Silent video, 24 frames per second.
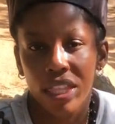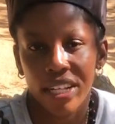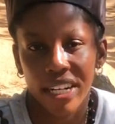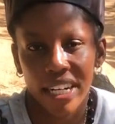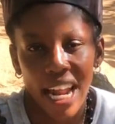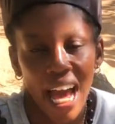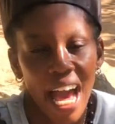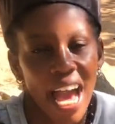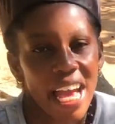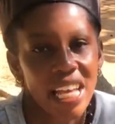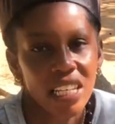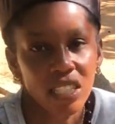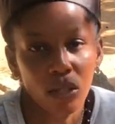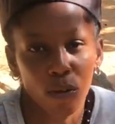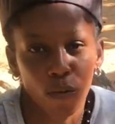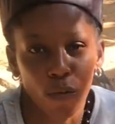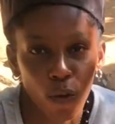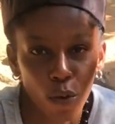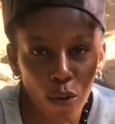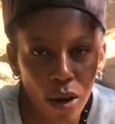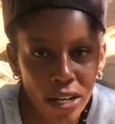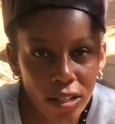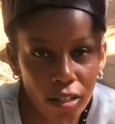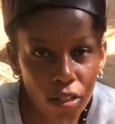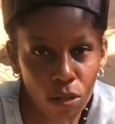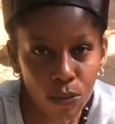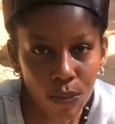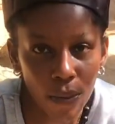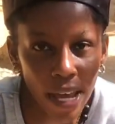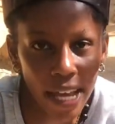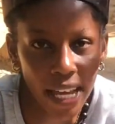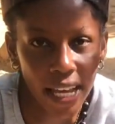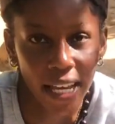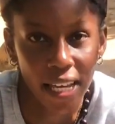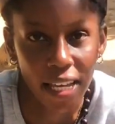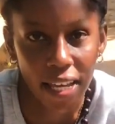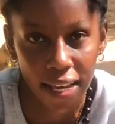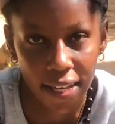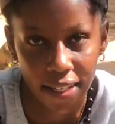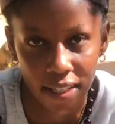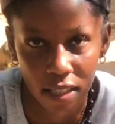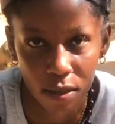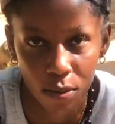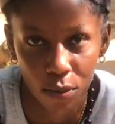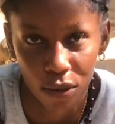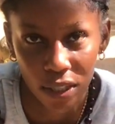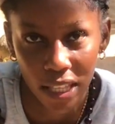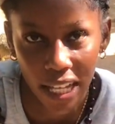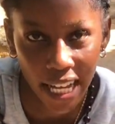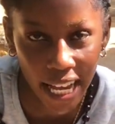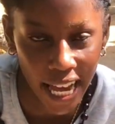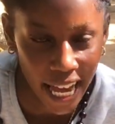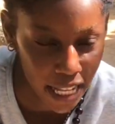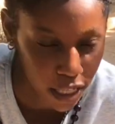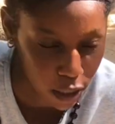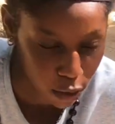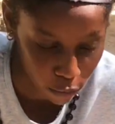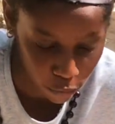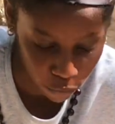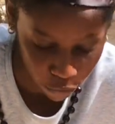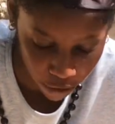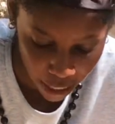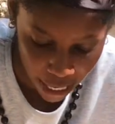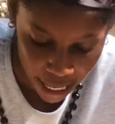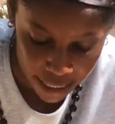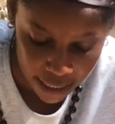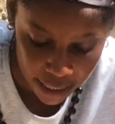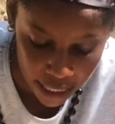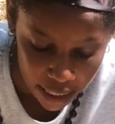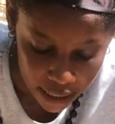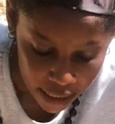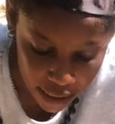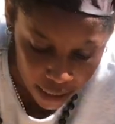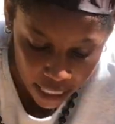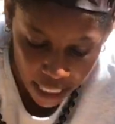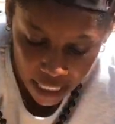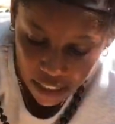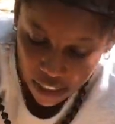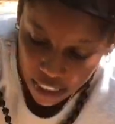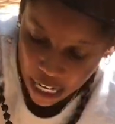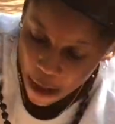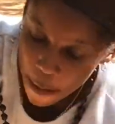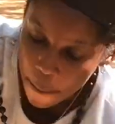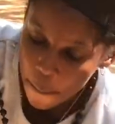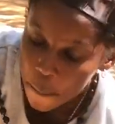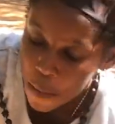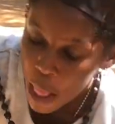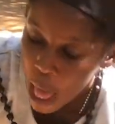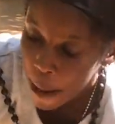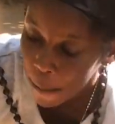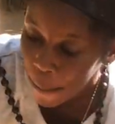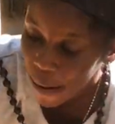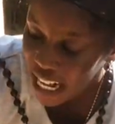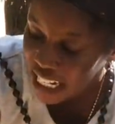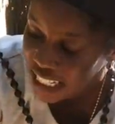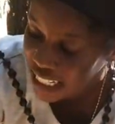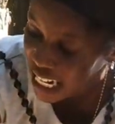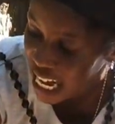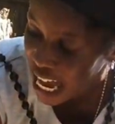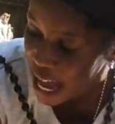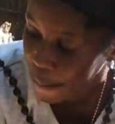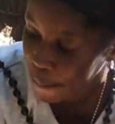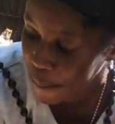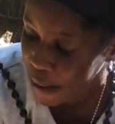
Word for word: rice if you want to make a smoother kind of rice etc but yeah